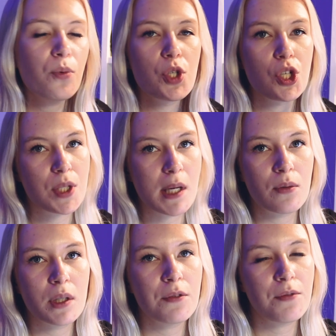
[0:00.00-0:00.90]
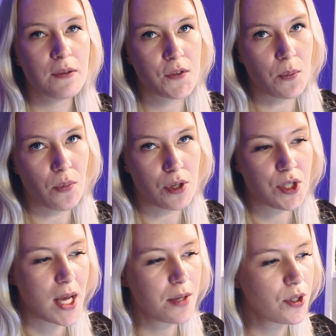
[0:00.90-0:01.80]
which is covering
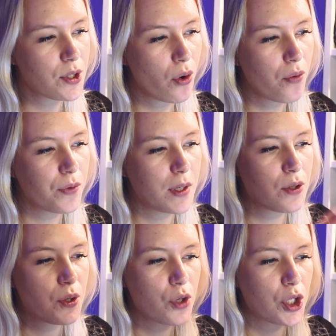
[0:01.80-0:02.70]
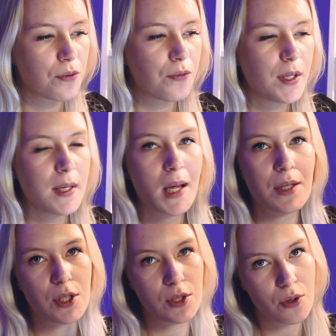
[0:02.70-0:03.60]
50% of the tuition fee,
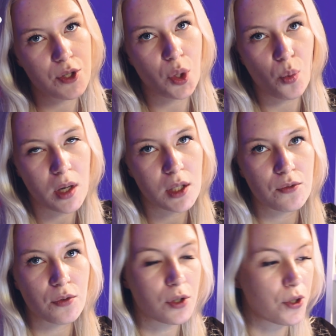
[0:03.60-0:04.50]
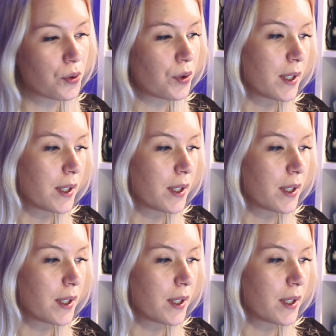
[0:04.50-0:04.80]
and it also awarded for 2